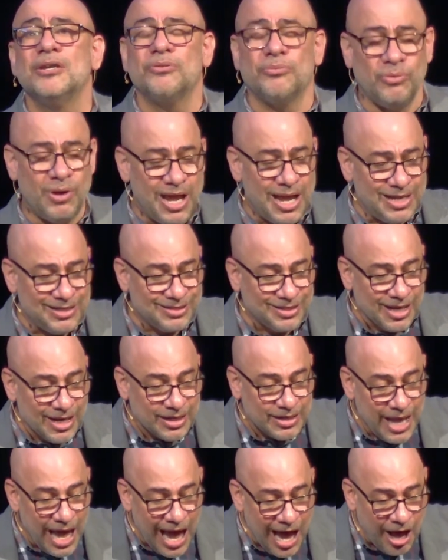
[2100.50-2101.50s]
reigns.
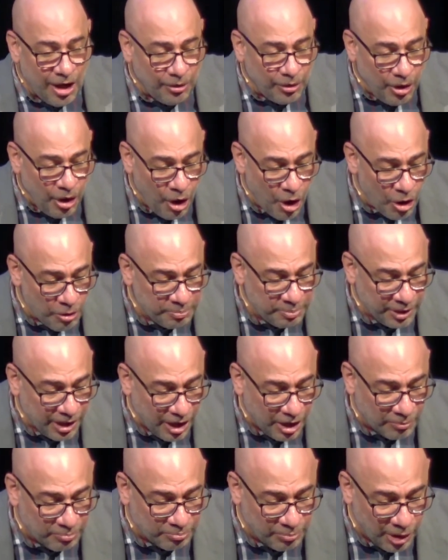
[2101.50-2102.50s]
Now hope
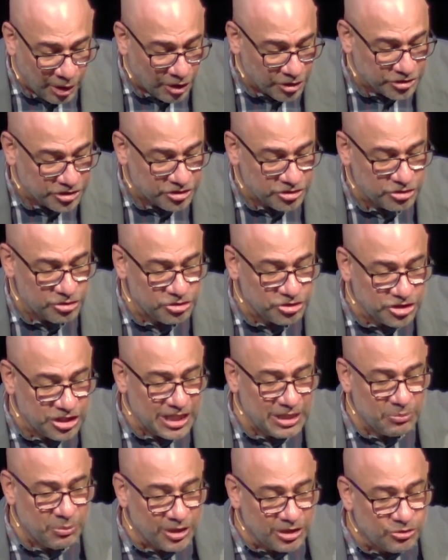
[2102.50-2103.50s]
emerges. You
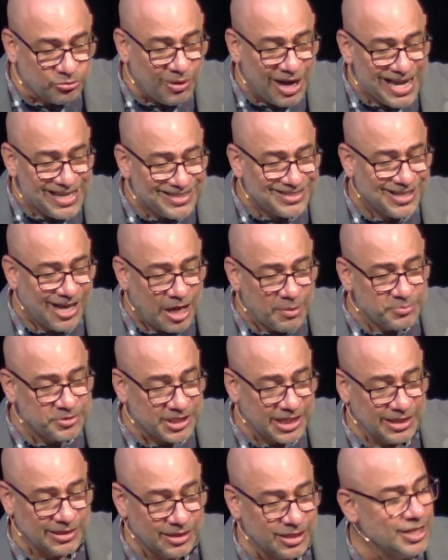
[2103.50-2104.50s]
see, when grace comes
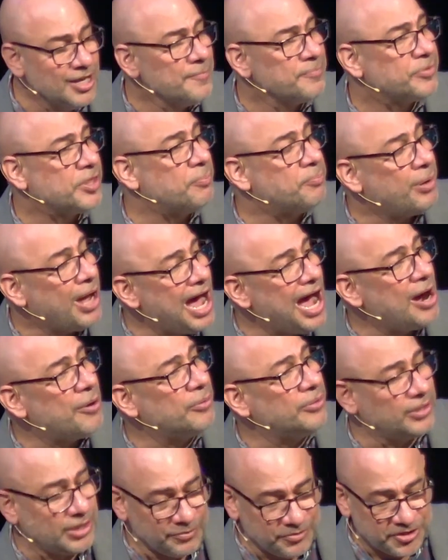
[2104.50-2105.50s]
in, the
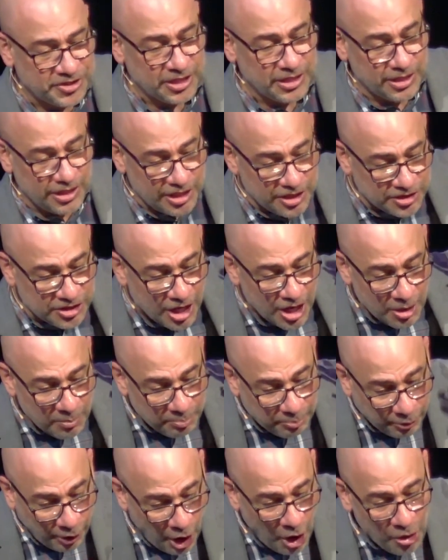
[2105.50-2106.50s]
power of sin is
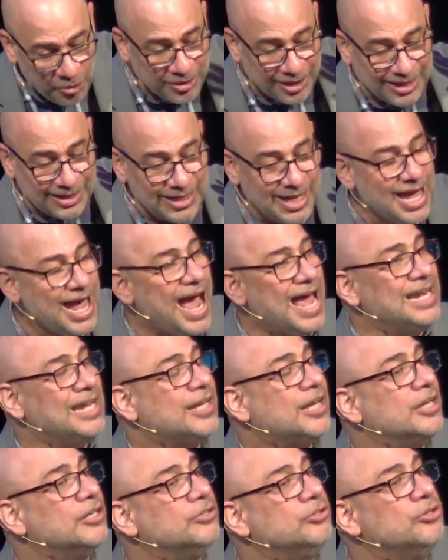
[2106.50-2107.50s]
broken and it
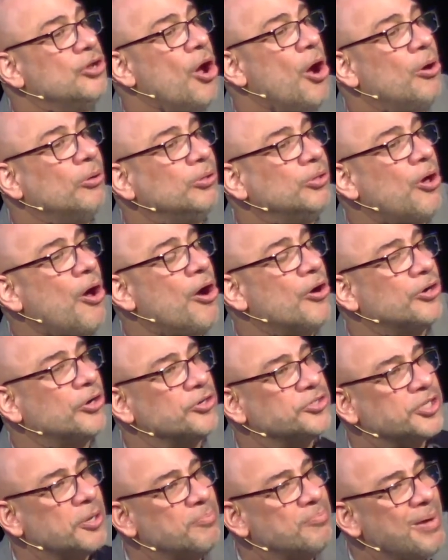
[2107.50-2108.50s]
can no longer
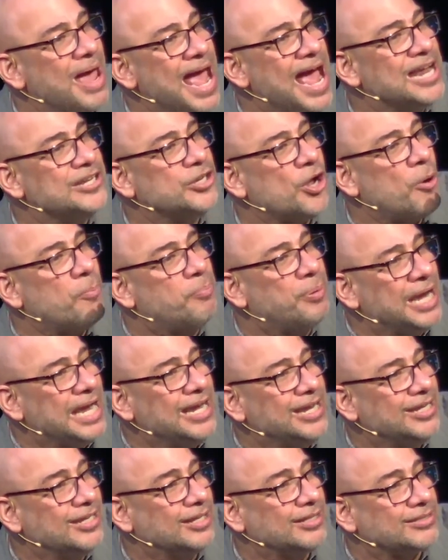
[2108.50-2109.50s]
demand
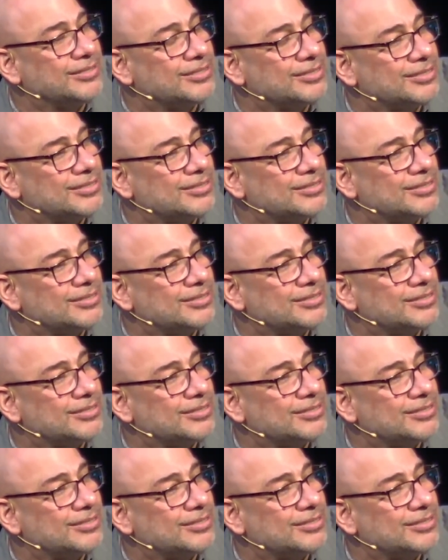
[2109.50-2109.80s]
obedience